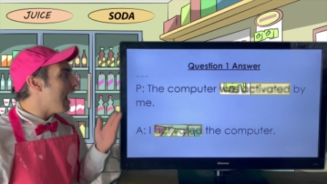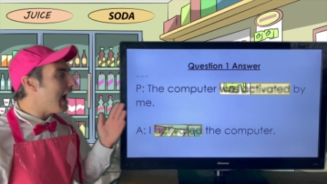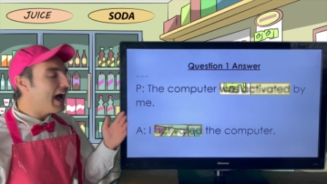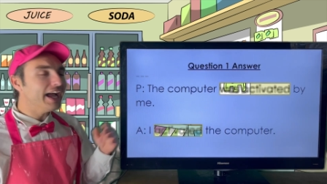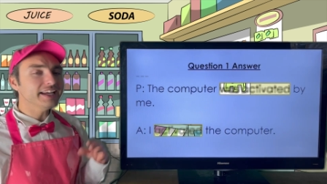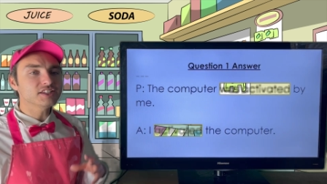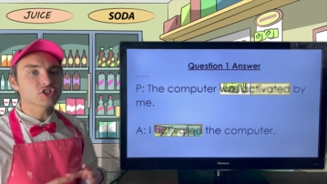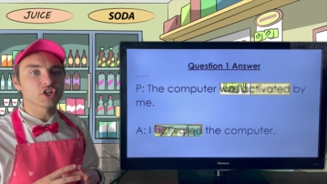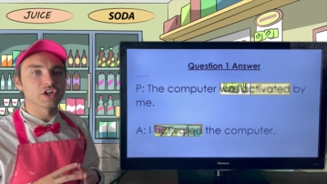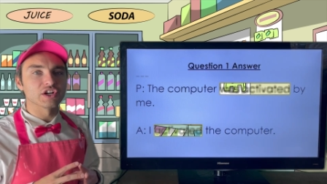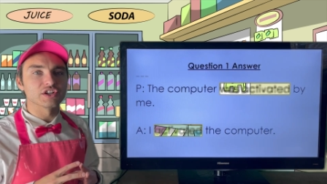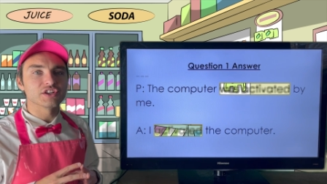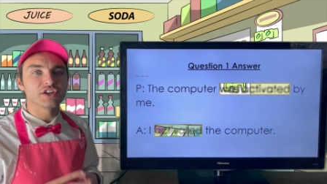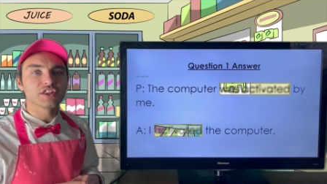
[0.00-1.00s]
I
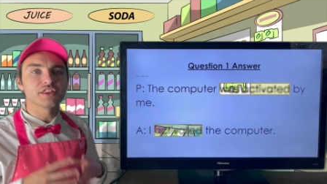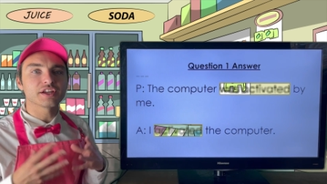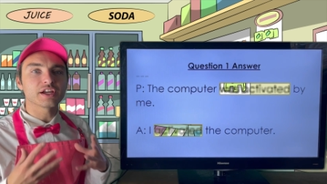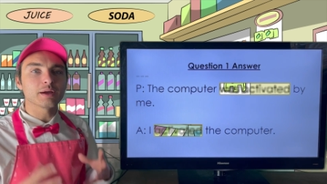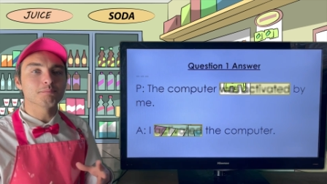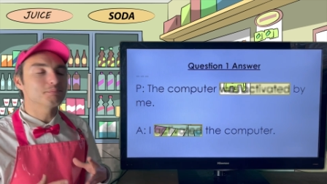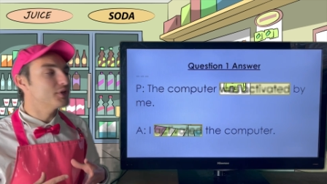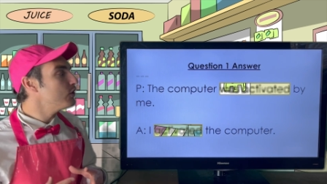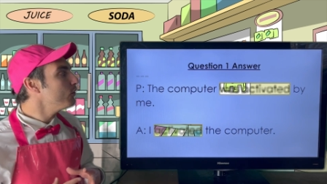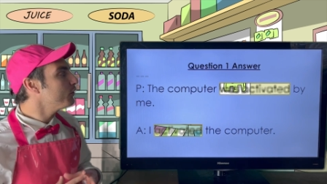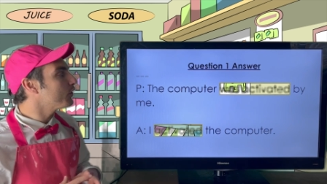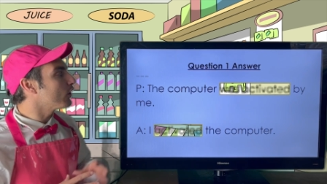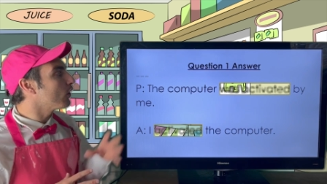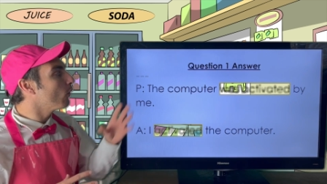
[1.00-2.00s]
turned the
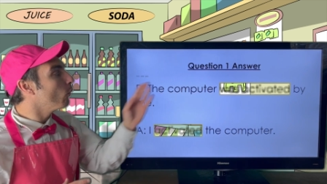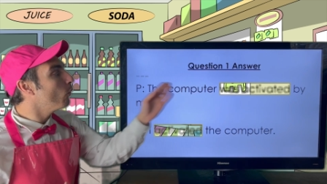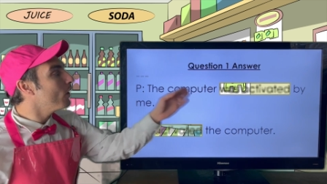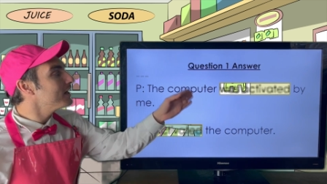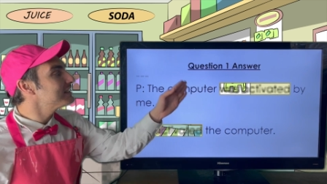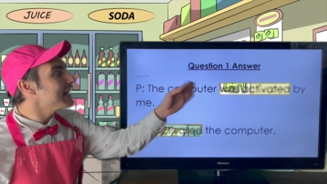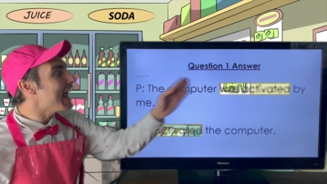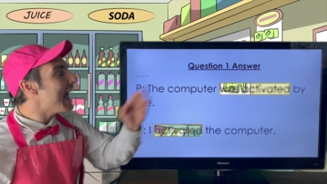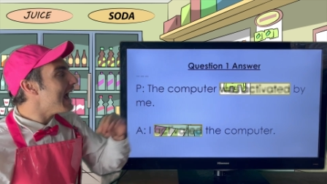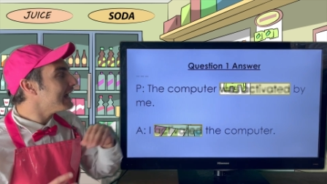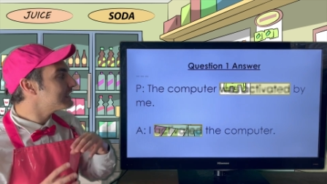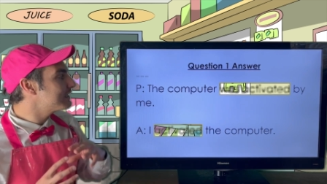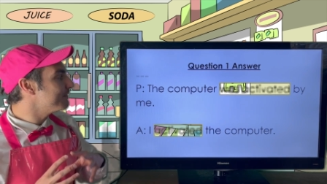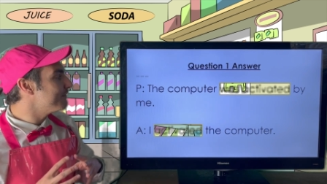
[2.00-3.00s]
computer was
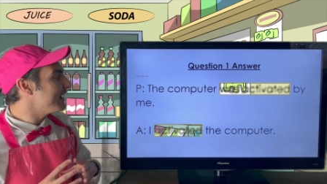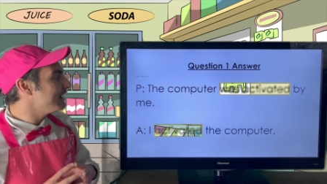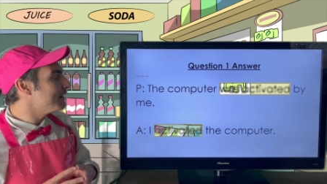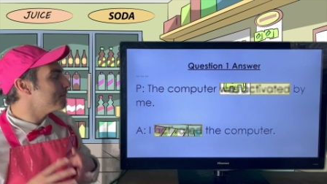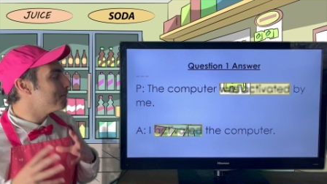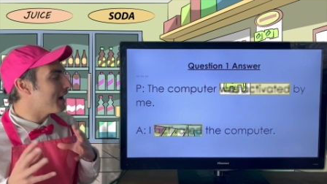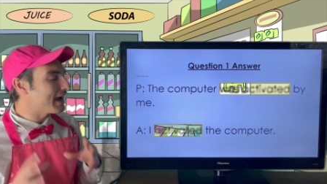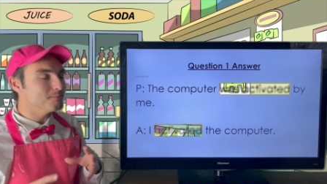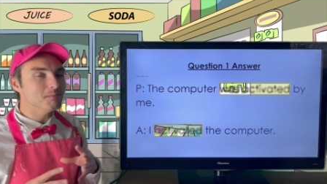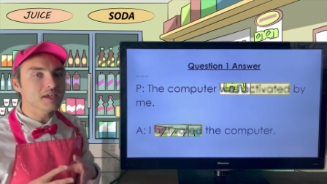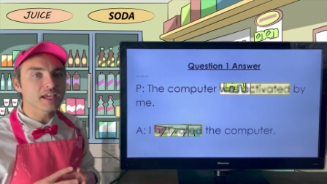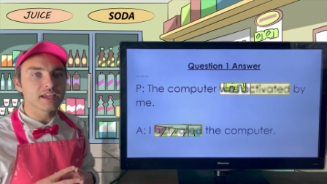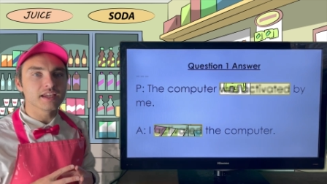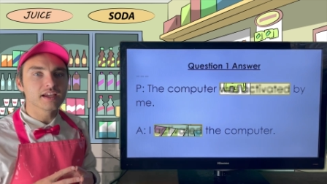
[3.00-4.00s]
activated by
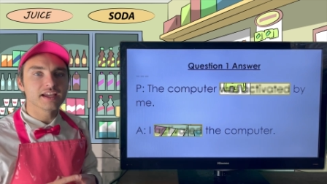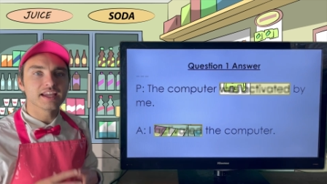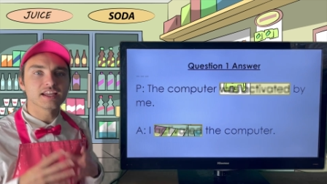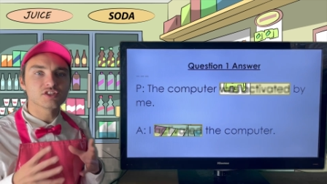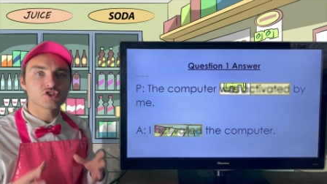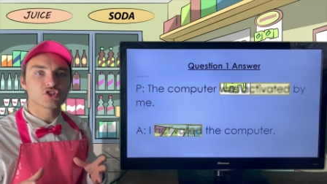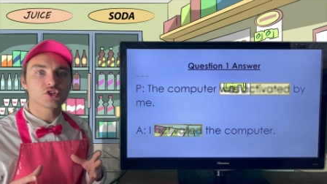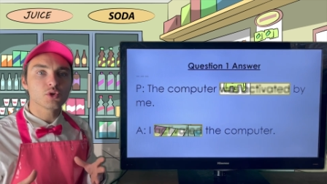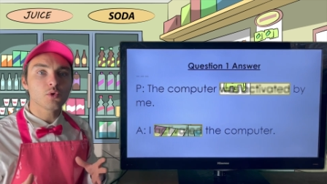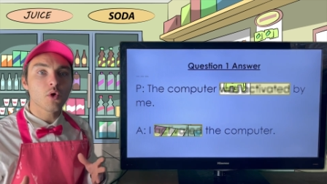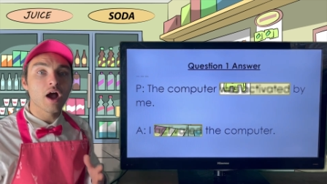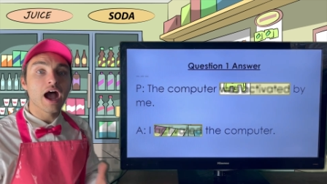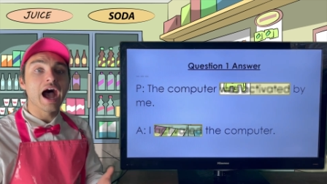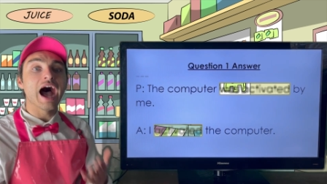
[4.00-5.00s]
me
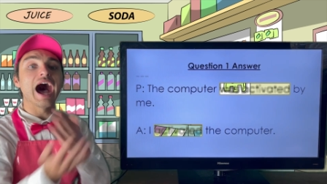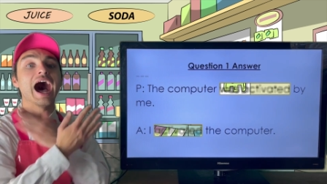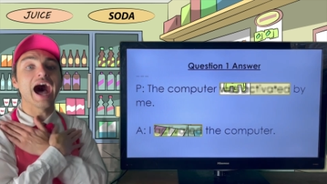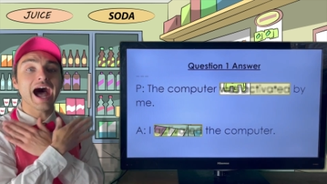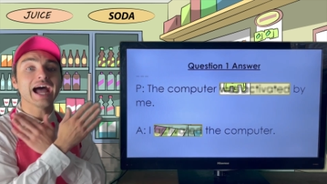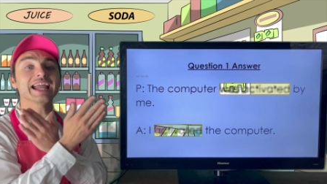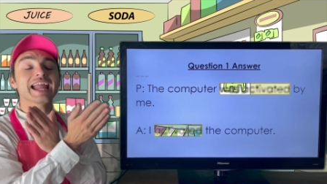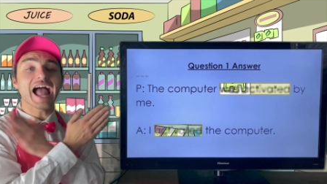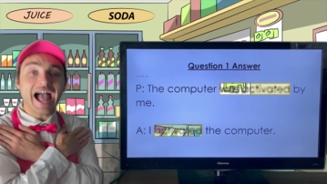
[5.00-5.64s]
into I